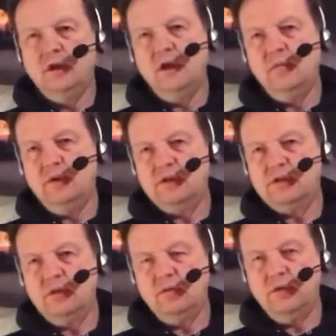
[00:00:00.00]
and
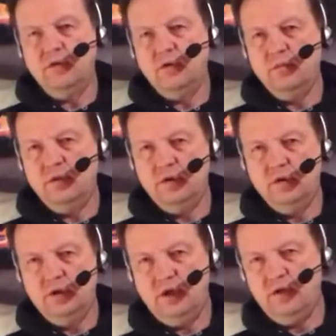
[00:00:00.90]
messing with your
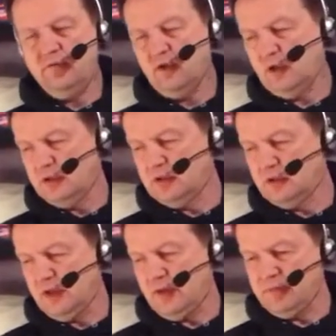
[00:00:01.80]
ability to fall
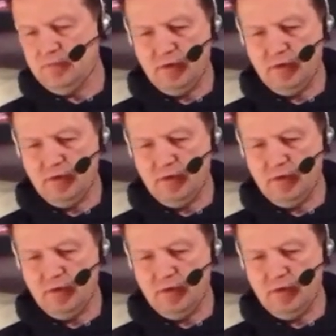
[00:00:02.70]
asleep.